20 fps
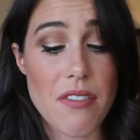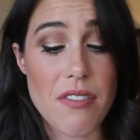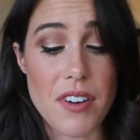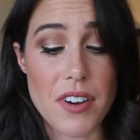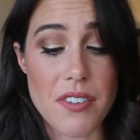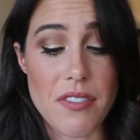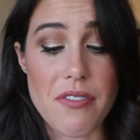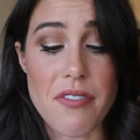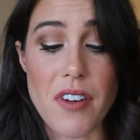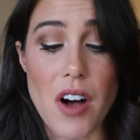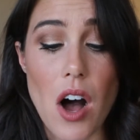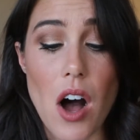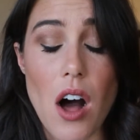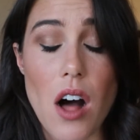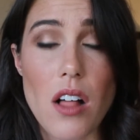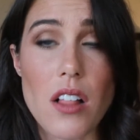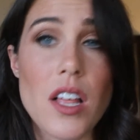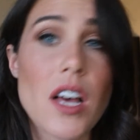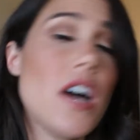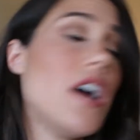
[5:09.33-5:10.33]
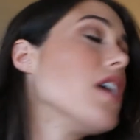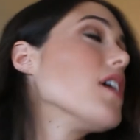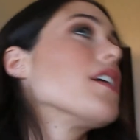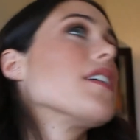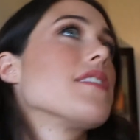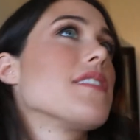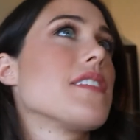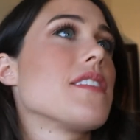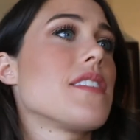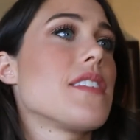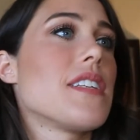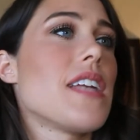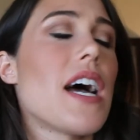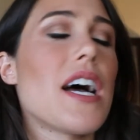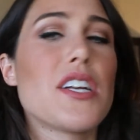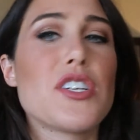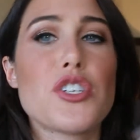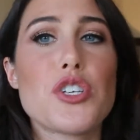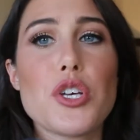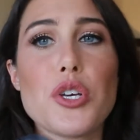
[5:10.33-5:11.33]
for fall because it's
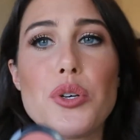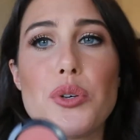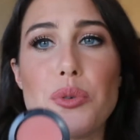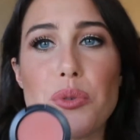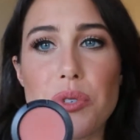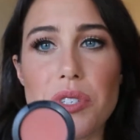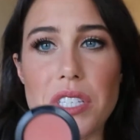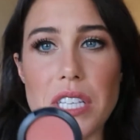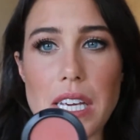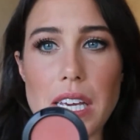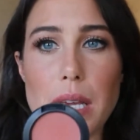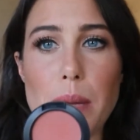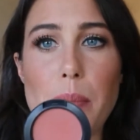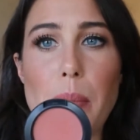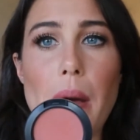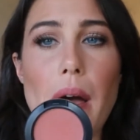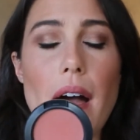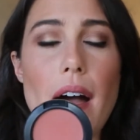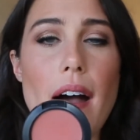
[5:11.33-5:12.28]
not too deep.